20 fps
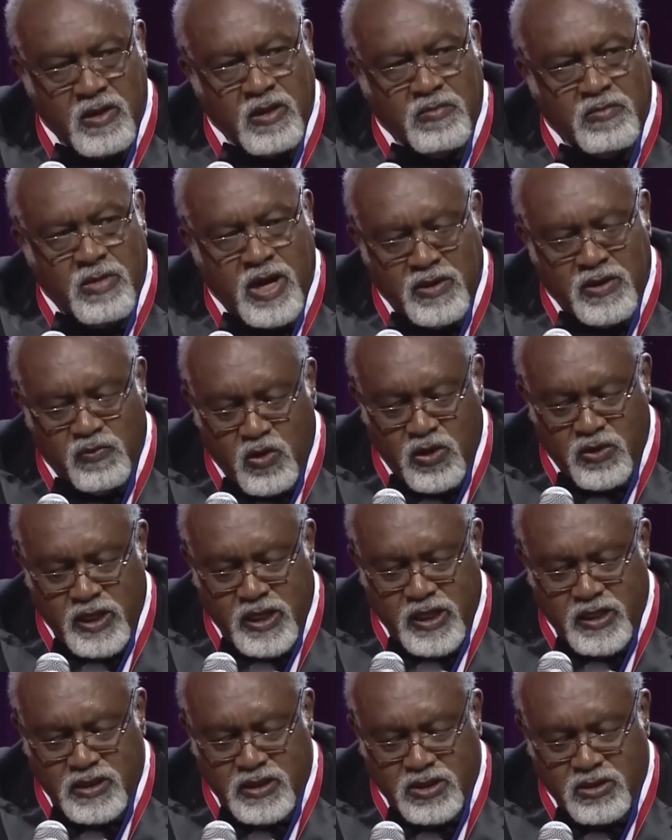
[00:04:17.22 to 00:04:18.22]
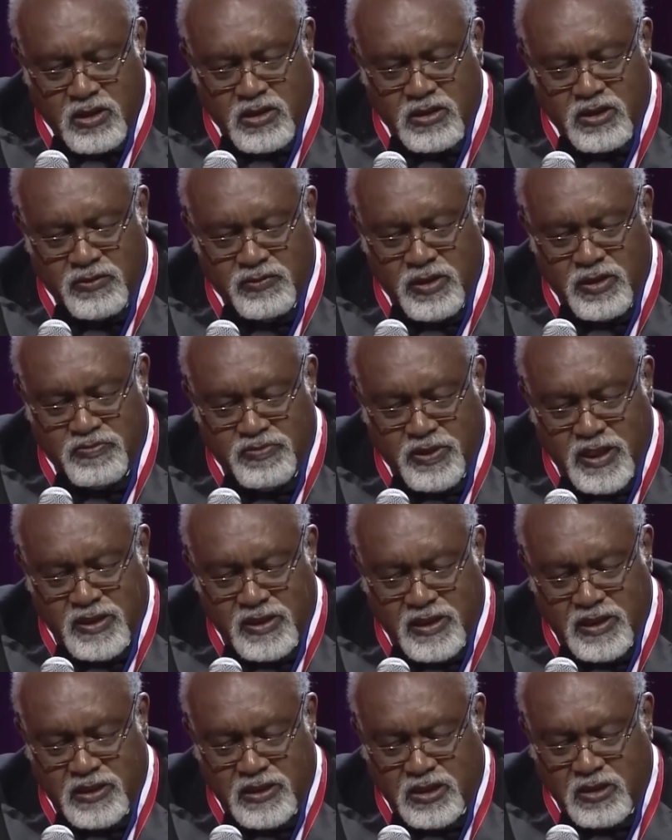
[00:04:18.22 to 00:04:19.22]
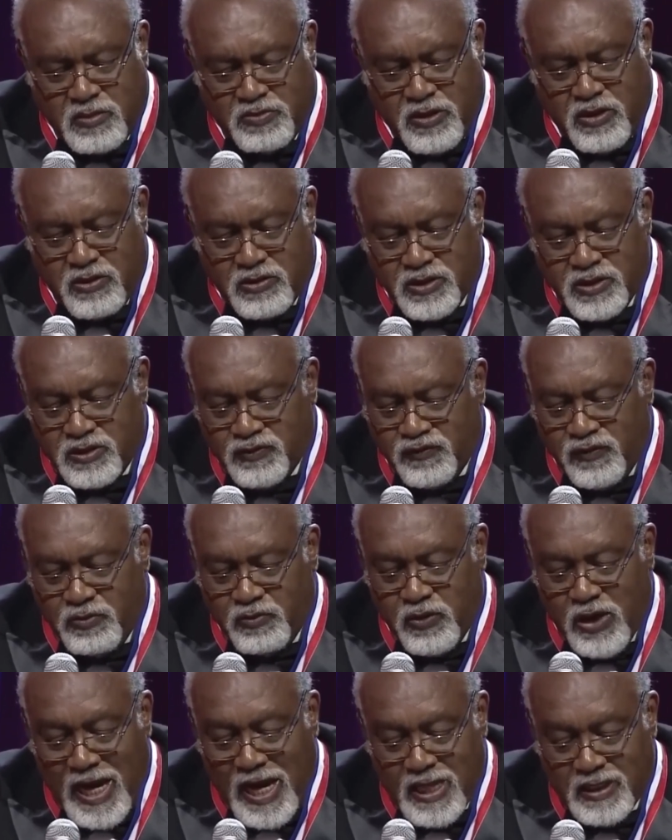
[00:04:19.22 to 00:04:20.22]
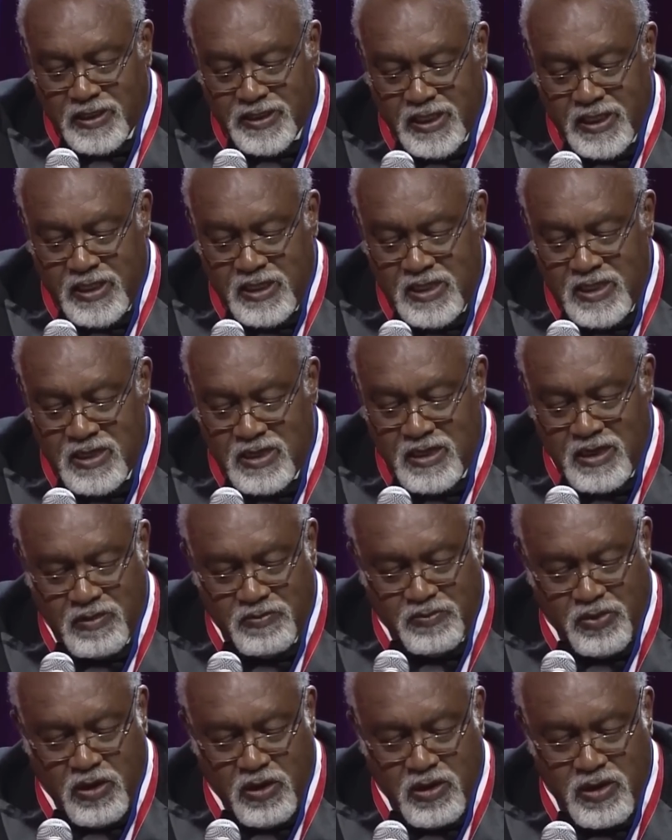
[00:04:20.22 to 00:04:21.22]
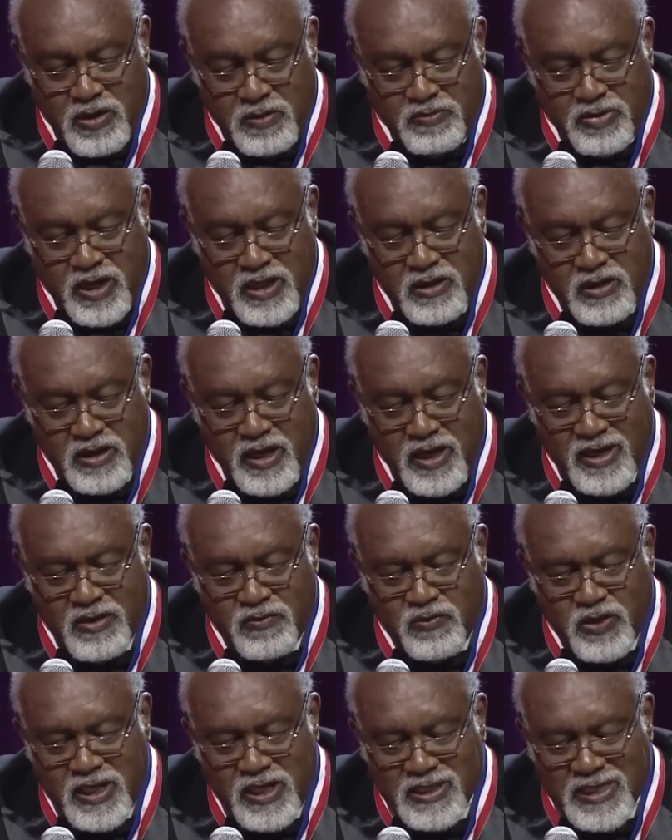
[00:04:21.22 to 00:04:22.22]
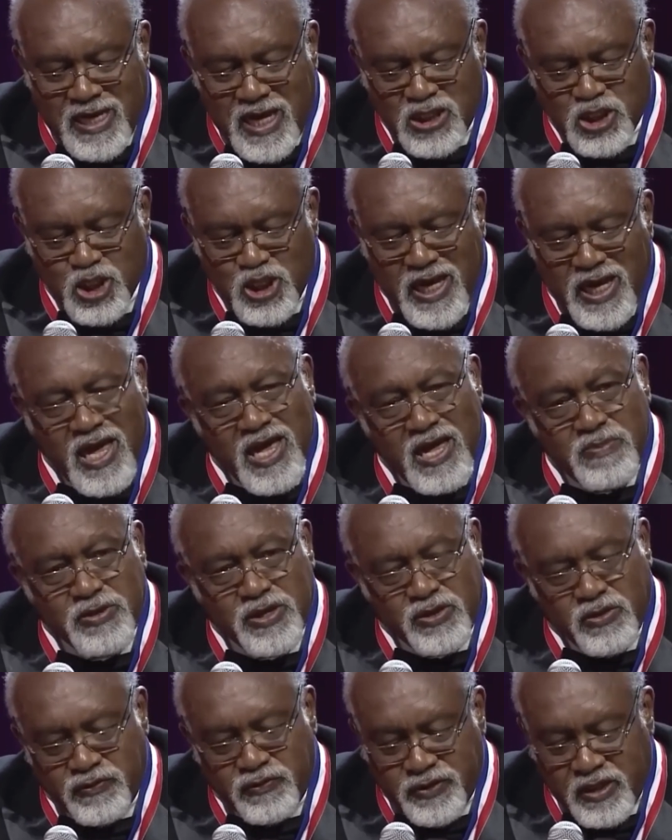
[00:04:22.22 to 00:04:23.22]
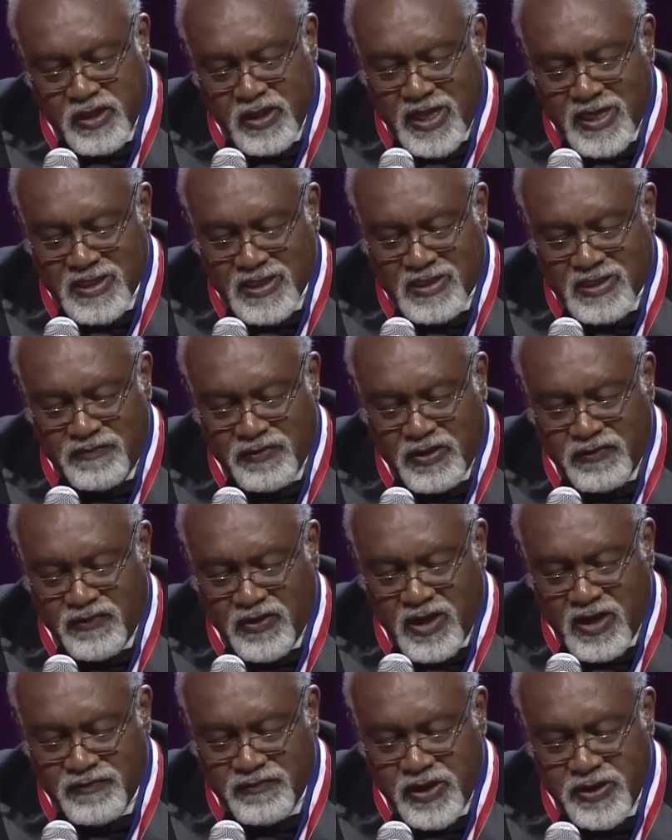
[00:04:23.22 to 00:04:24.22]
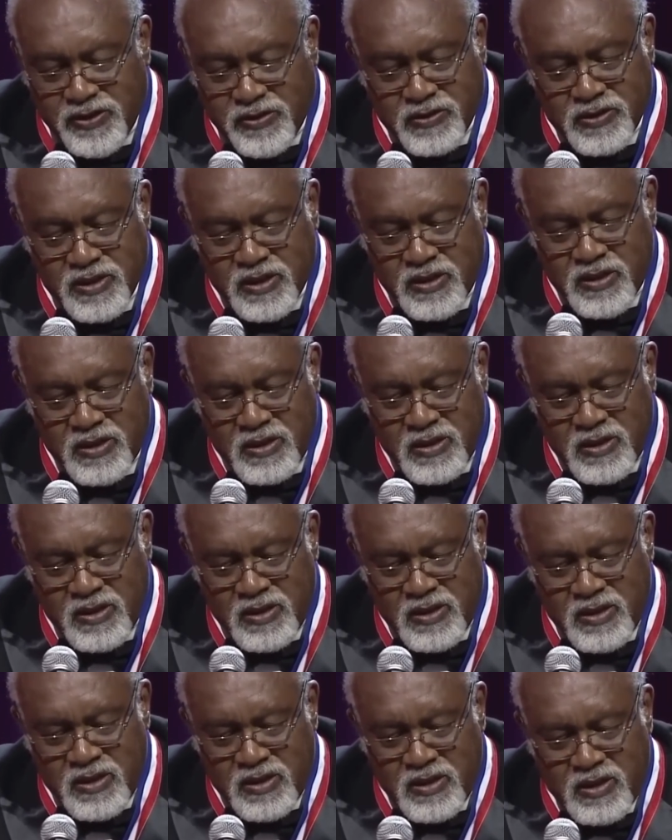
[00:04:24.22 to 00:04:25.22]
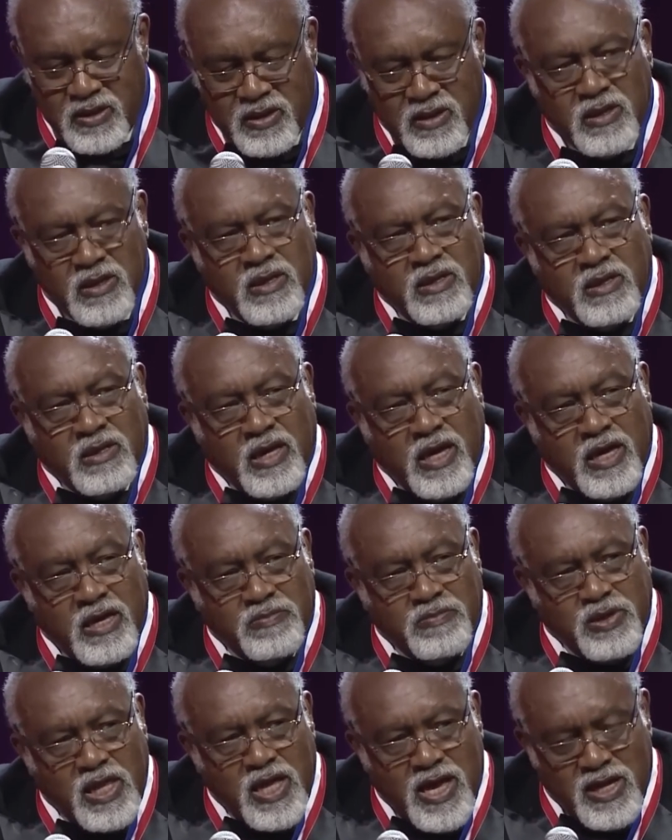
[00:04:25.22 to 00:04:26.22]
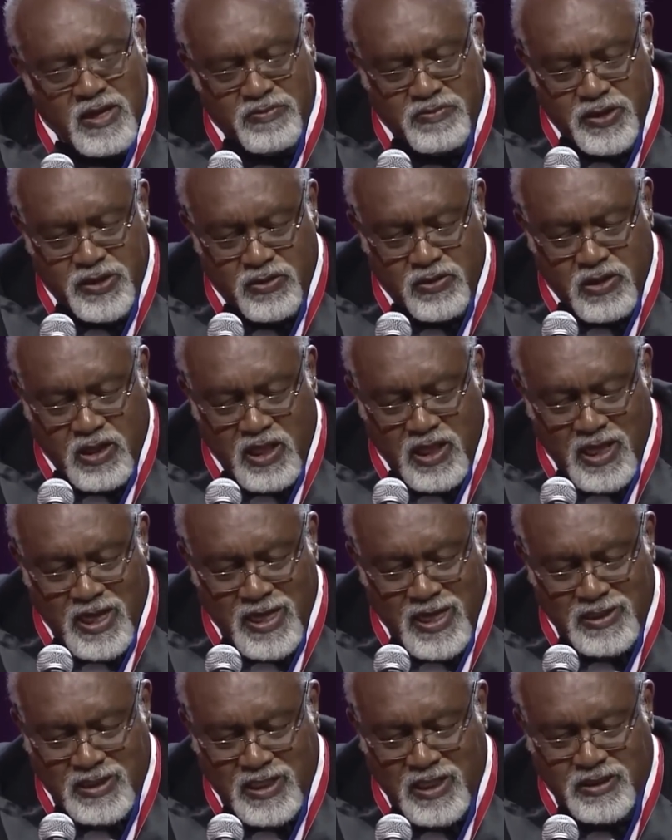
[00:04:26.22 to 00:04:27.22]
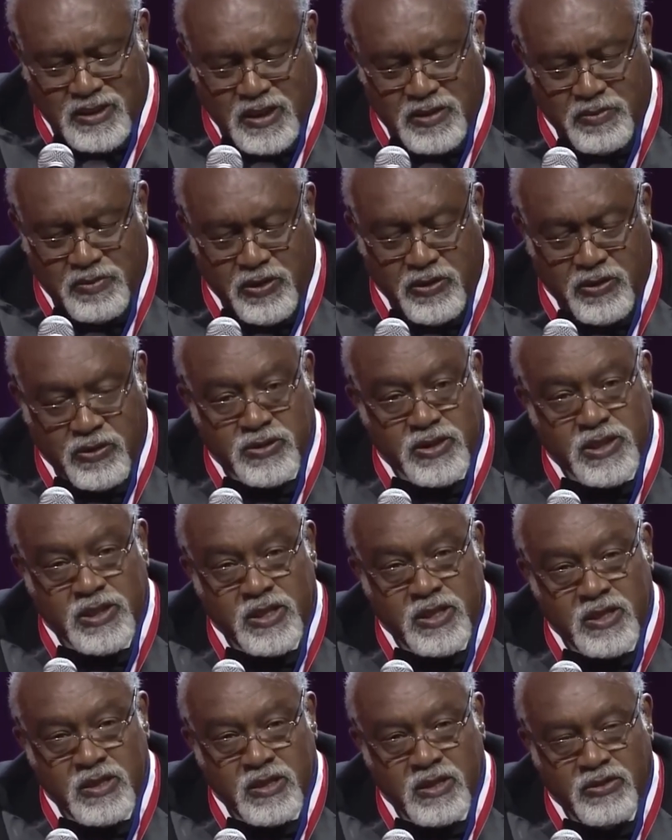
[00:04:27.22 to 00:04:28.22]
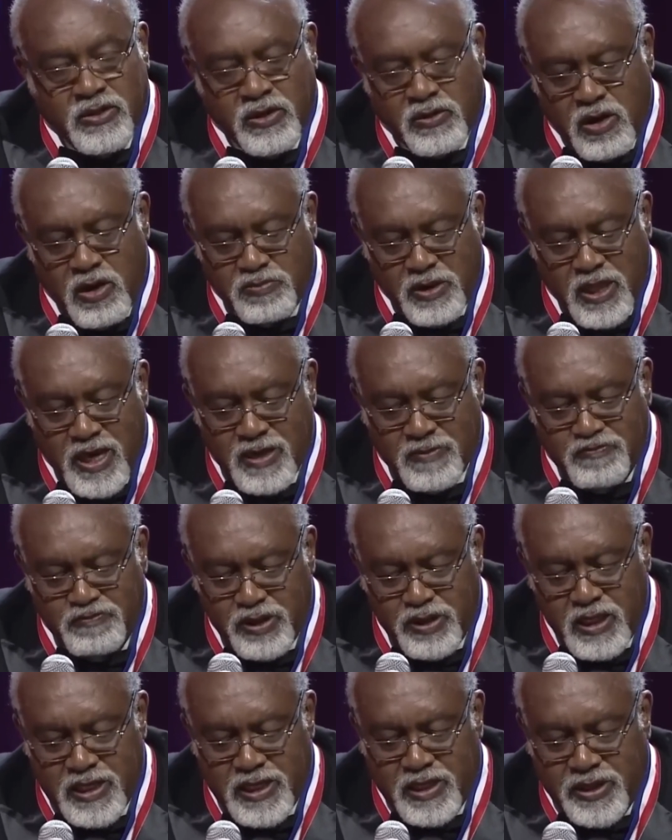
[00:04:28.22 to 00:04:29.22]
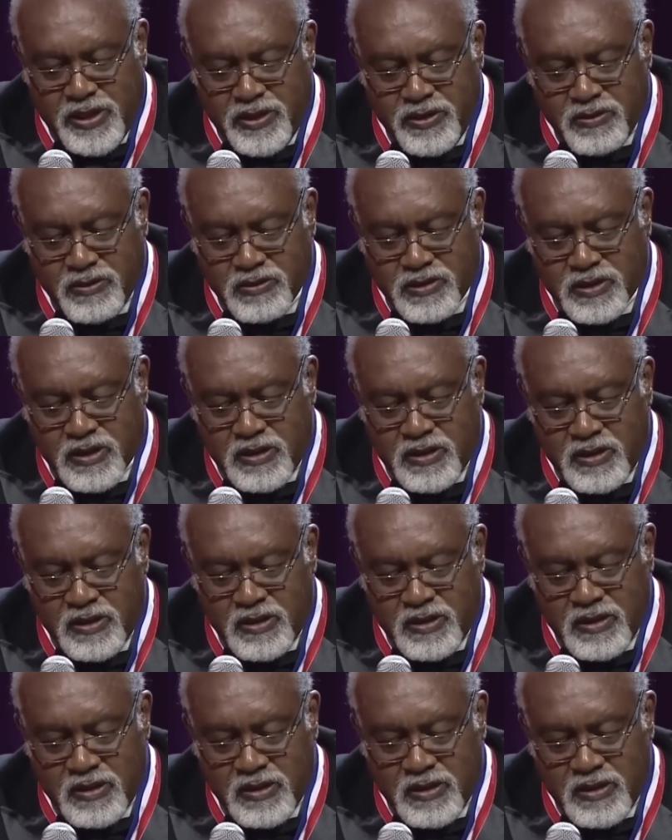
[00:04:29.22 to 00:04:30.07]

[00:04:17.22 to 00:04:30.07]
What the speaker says: My work has sought to rebut these departures from reality, in part by looking at what has actually happened over the last 75 years. A black middle class has emerged. There are black billionaires.